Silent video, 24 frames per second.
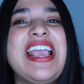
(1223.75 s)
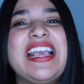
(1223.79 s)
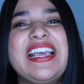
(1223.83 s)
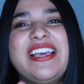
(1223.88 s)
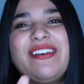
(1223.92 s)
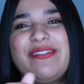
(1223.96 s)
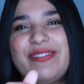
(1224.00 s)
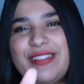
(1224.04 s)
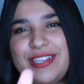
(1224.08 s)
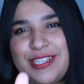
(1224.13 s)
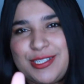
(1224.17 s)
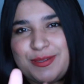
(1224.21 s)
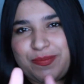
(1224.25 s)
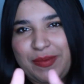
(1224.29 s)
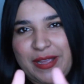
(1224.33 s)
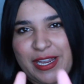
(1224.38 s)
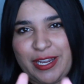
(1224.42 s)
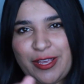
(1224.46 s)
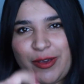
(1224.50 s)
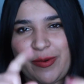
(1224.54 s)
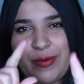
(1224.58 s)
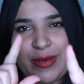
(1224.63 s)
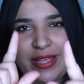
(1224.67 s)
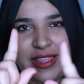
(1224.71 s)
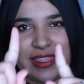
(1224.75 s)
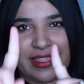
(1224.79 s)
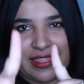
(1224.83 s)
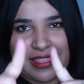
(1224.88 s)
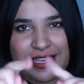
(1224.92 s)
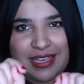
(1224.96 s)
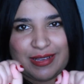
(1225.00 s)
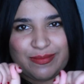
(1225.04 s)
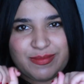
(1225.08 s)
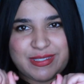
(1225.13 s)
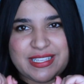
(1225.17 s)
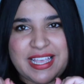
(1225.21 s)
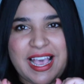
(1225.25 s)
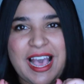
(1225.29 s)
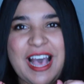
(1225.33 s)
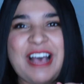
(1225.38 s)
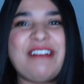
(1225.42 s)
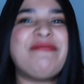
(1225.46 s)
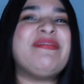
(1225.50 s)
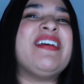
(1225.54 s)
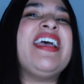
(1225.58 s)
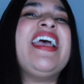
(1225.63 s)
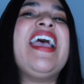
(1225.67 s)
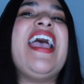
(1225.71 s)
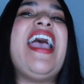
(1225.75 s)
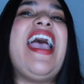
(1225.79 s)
give this video a thumbs up,